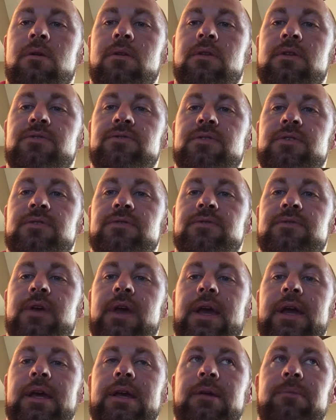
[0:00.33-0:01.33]
This is
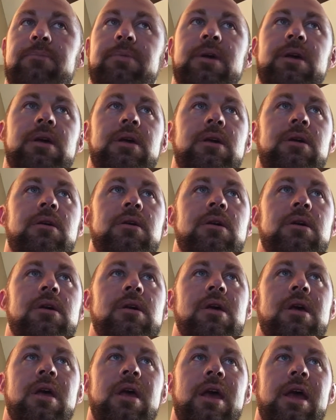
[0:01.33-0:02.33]
AEP
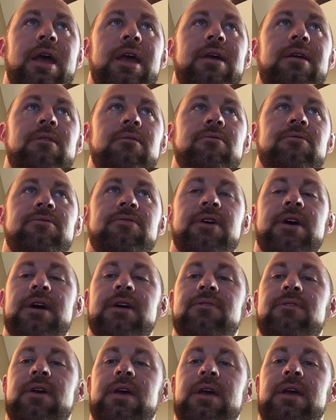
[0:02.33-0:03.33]

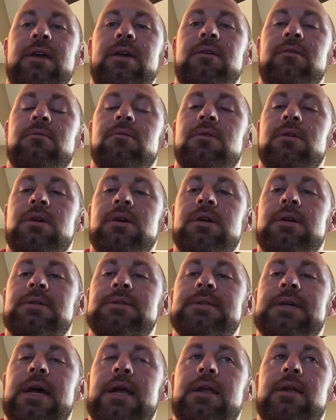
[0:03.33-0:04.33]
858,
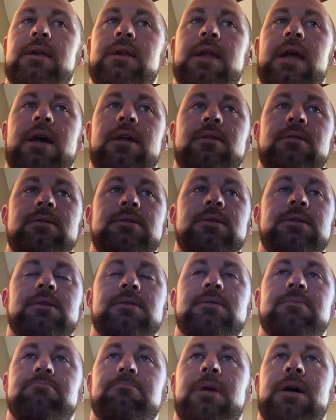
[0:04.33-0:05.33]
Data
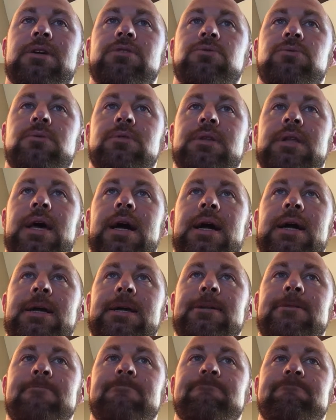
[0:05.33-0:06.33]
Analysis, Module
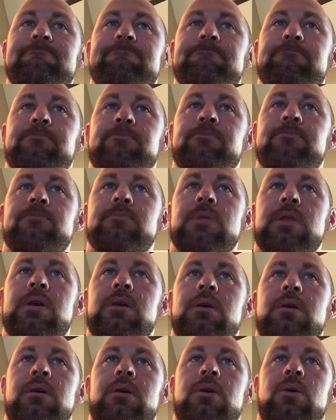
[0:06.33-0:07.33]
9.
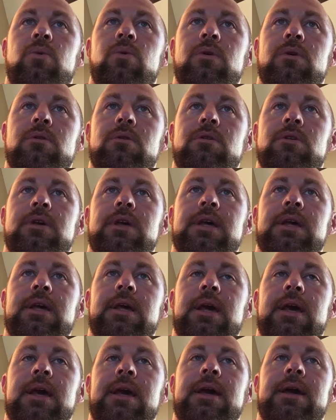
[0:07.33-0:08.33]
We're looking
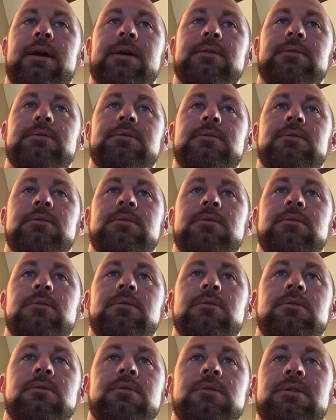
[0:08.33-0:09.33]
at
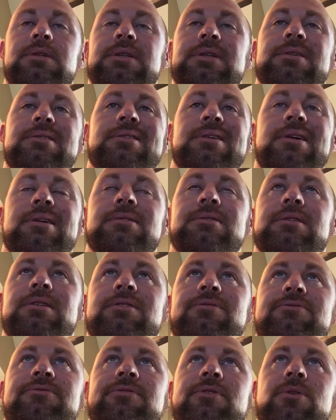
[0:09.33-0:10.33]

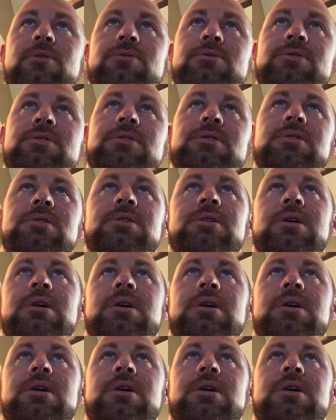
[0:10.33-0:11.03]
discussing first